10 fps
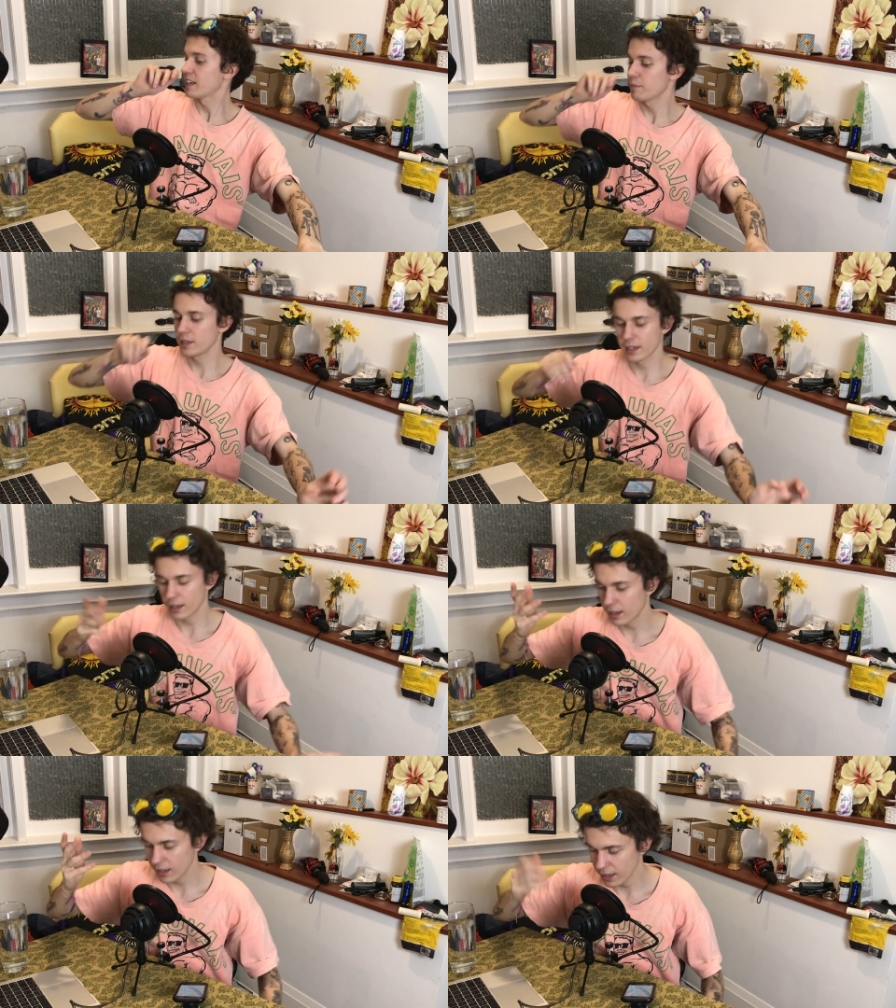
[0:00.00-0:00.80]
And I'd be
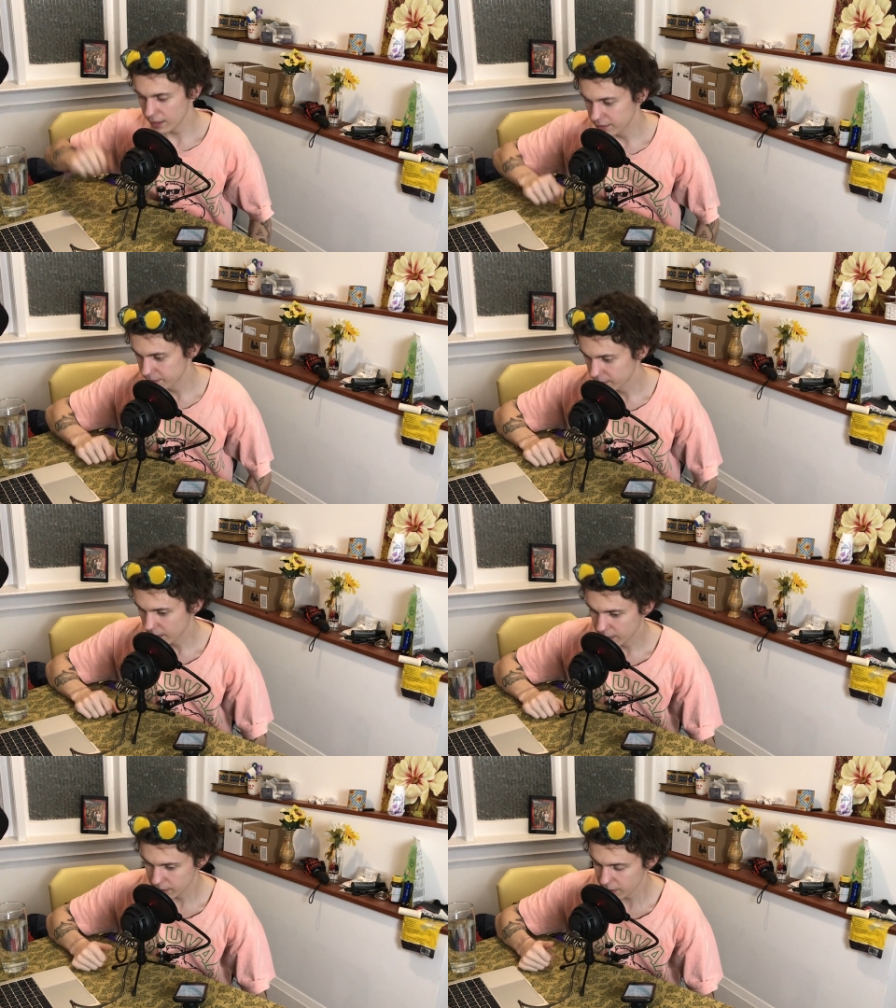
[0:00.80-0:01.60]
like, uh,
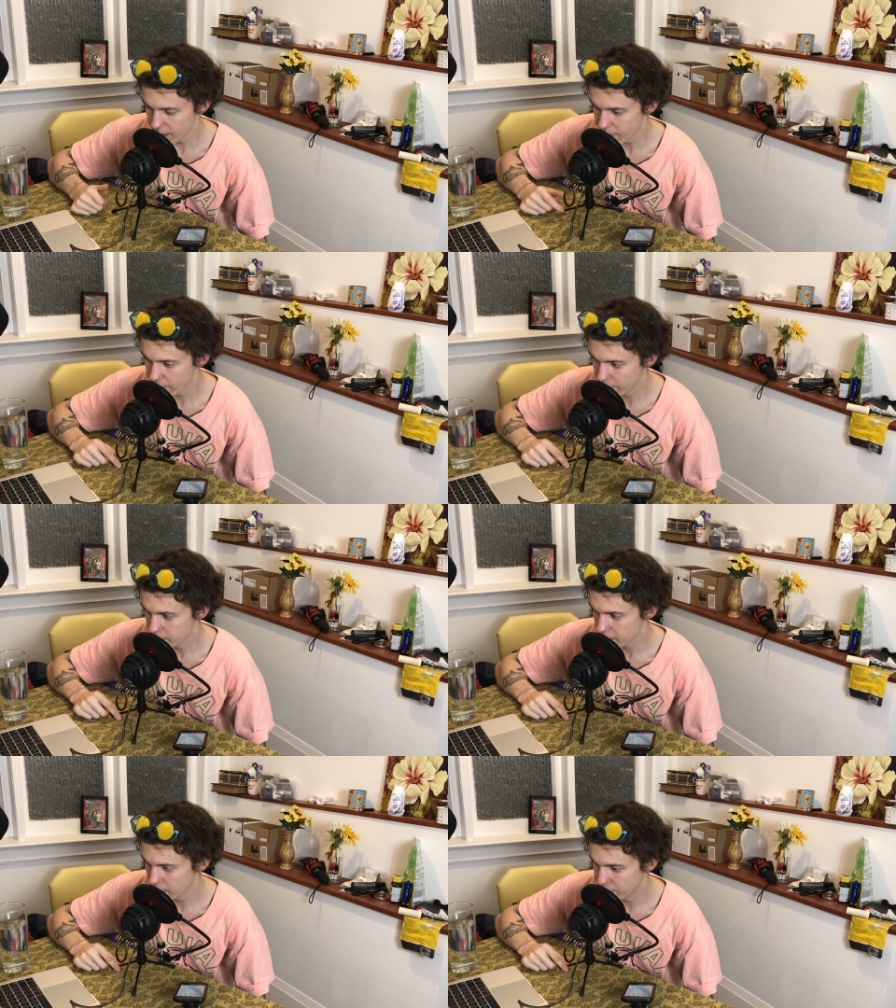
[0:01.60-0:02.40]
clearly I have
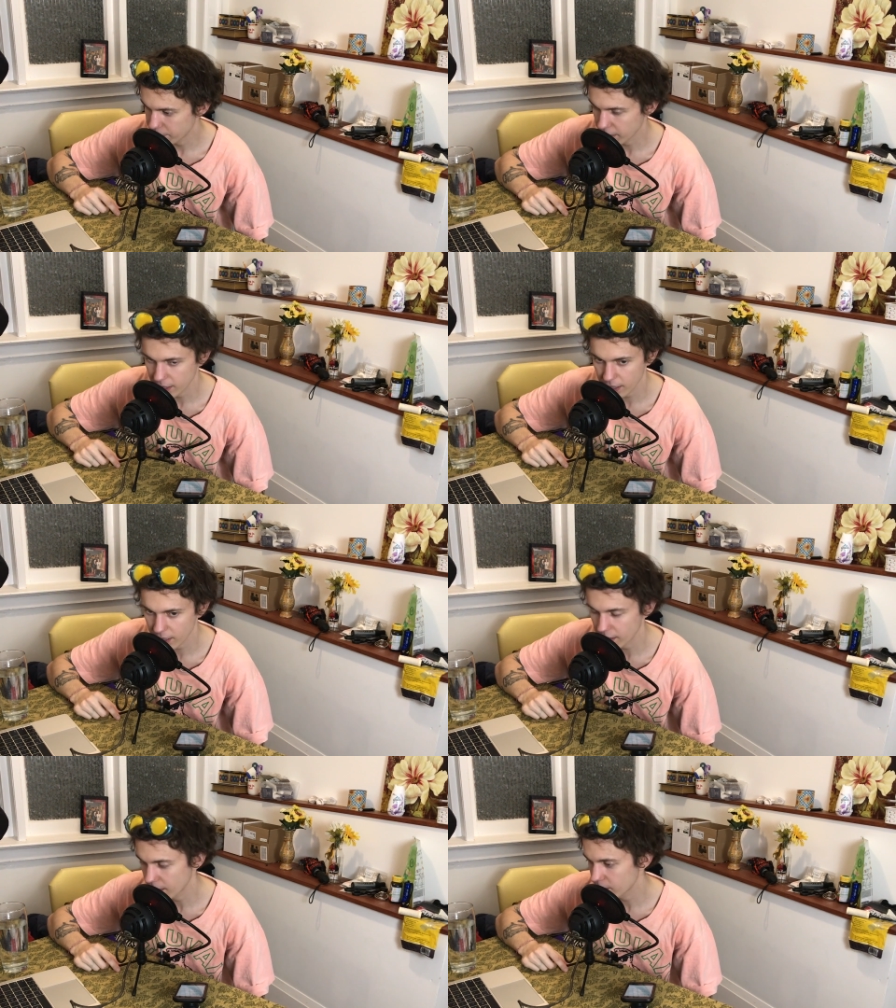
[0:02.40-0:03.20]
headphones on, you fucking
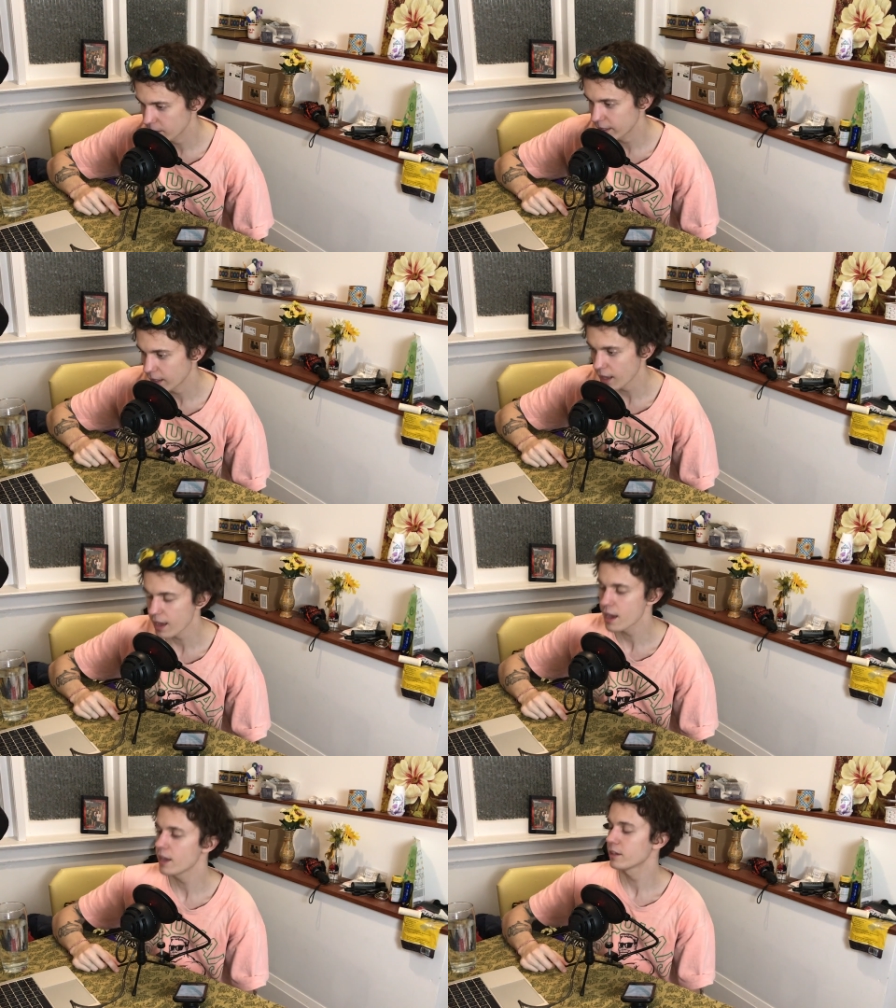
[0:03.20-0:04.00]
idiot, and then they're like,
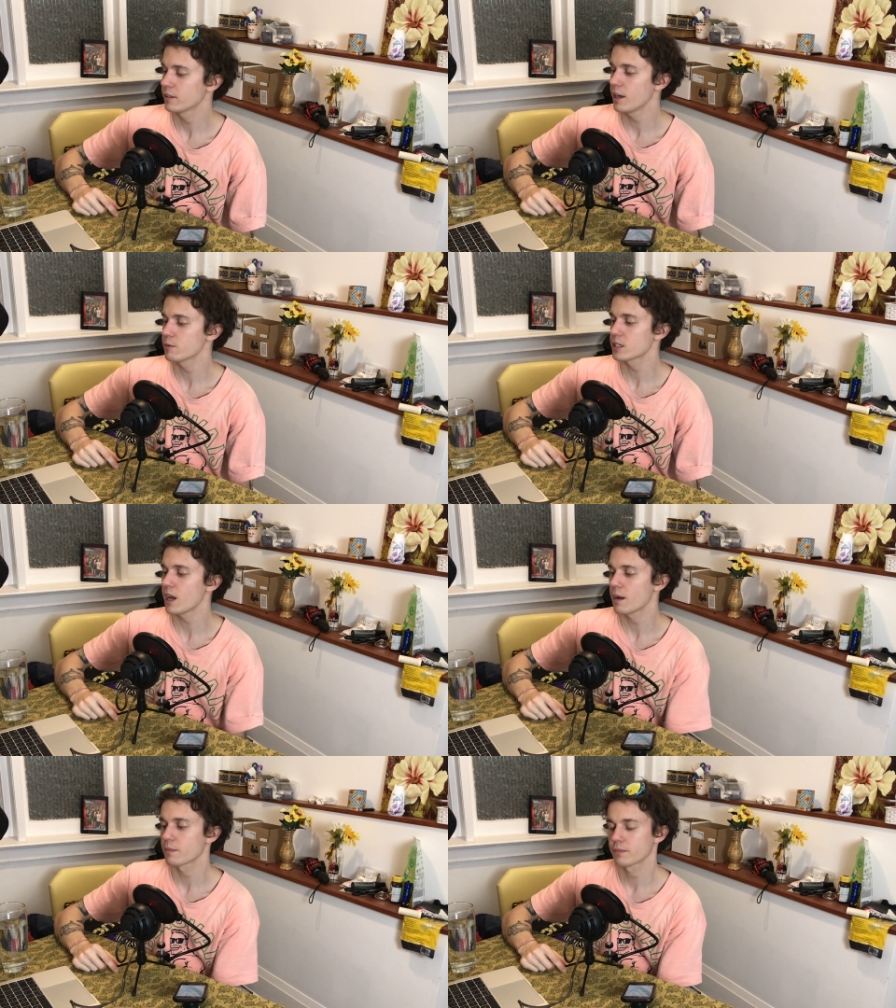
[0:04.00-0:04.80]
hey, hey, what's
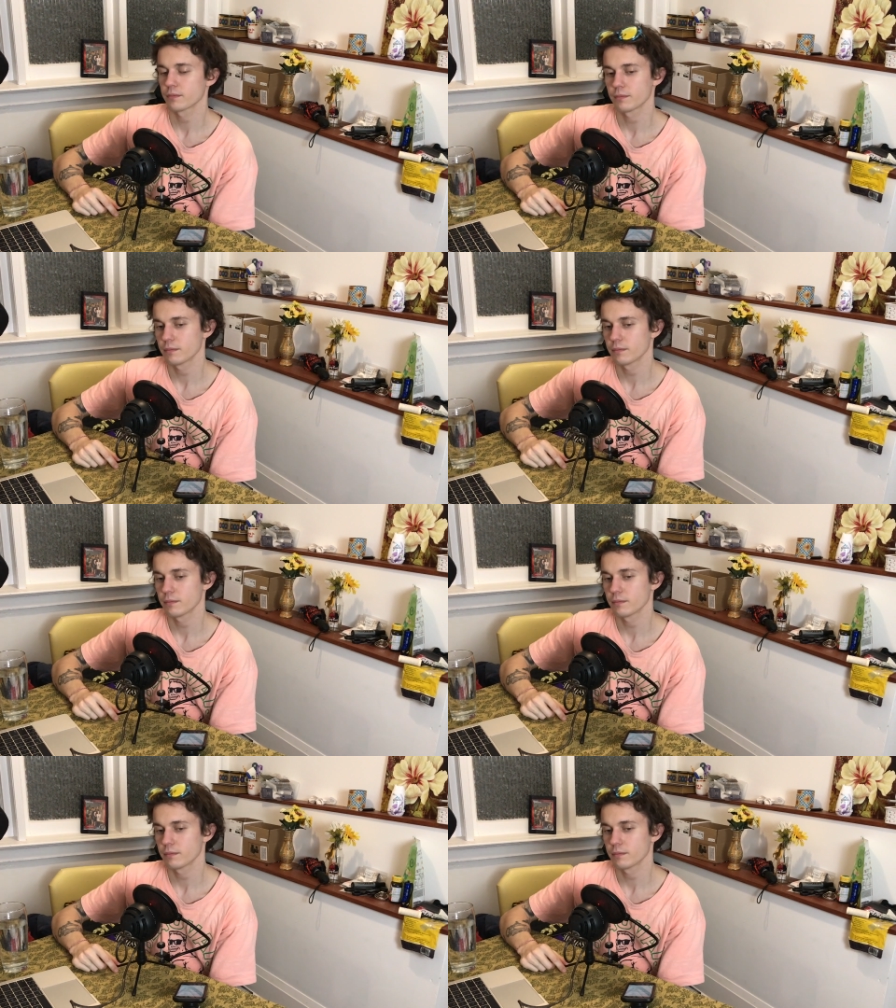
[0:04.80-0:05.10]
up?